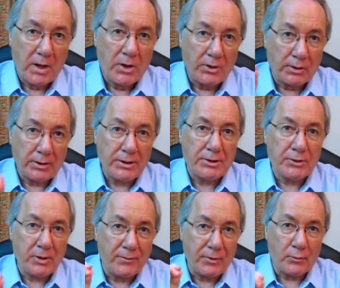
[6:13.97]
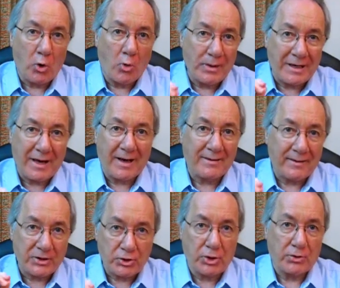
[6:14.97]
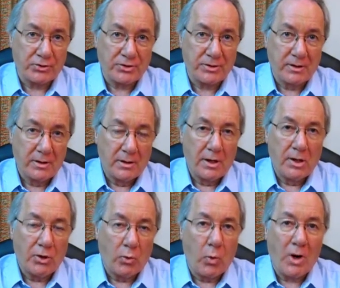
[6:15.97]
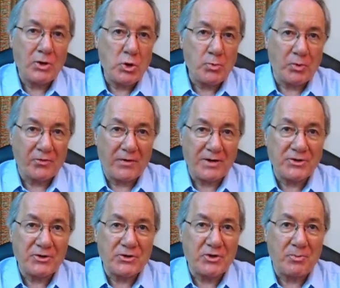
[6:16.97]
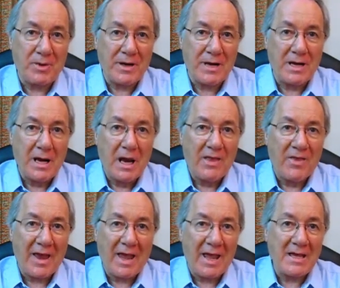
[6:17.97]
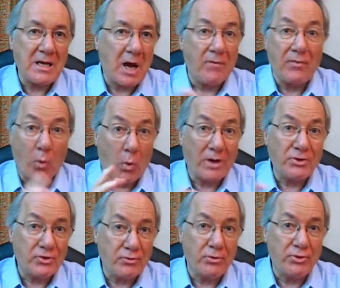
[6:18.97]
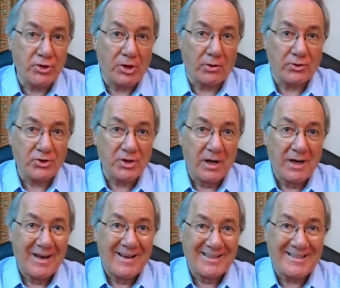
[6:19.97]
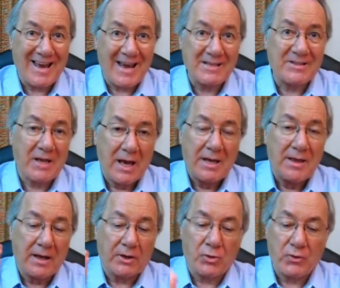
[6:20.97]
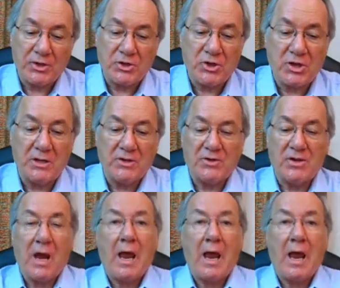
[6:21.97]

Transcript: the leader of the Roman Catholic Church, the one who professes to be the head of the one true church, says that Christians